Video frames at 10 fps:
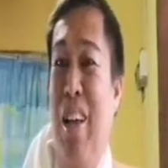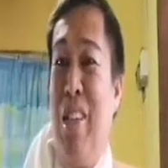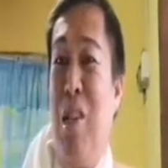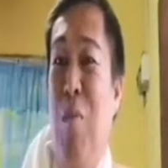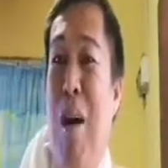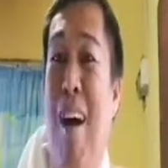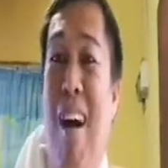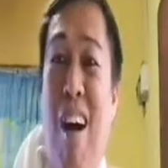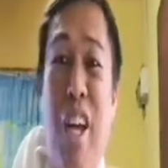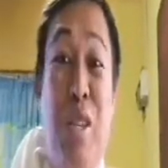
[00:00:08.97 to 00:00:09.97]
So, mga
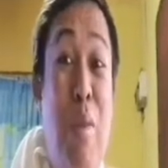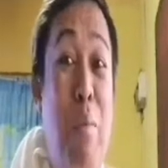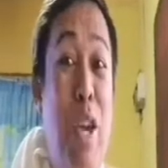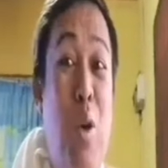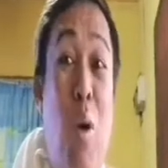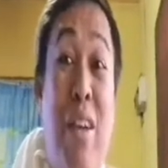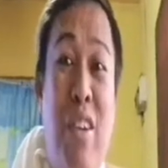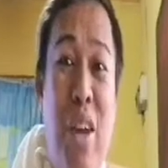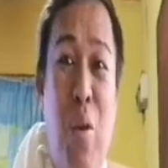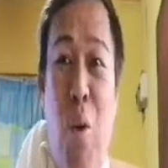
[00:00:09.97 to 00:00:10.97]
ka-RH, maybe you're
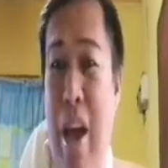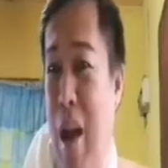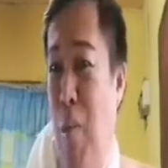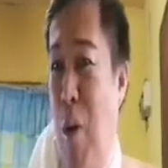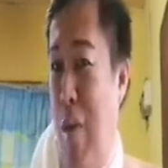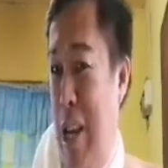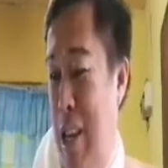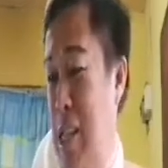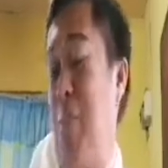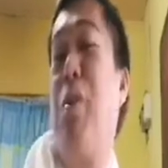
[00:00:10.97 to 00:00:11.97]
wondering why I'm wearing
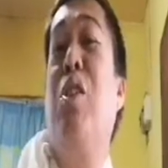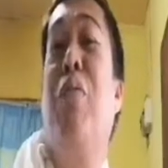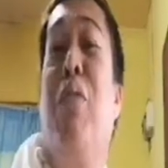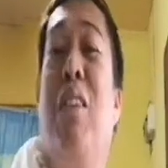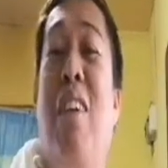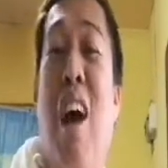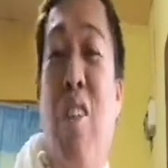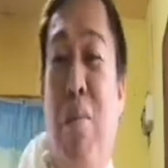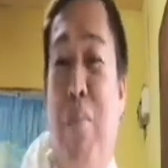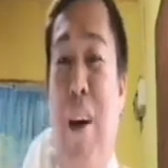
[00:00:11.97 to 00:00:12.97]
this beautiful
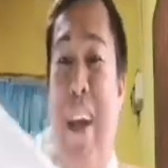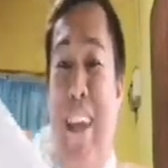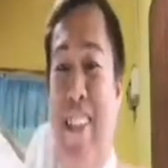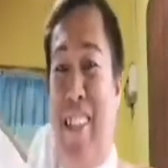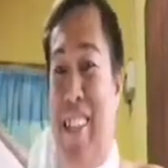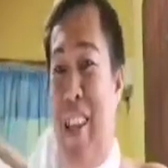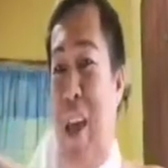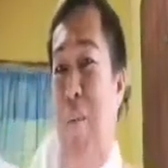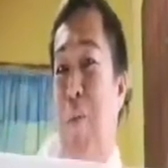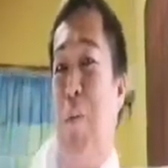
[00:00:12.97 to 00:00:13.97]
gown of mine. See,
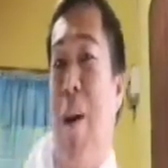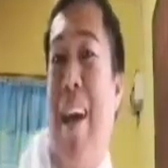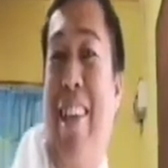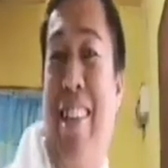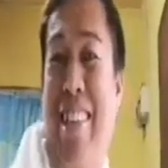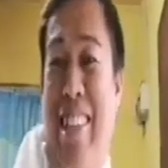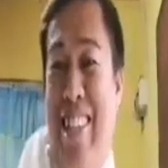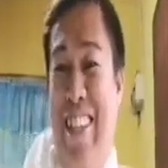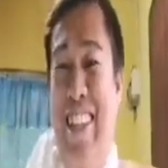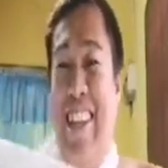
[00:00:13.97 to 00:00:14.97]
improvise.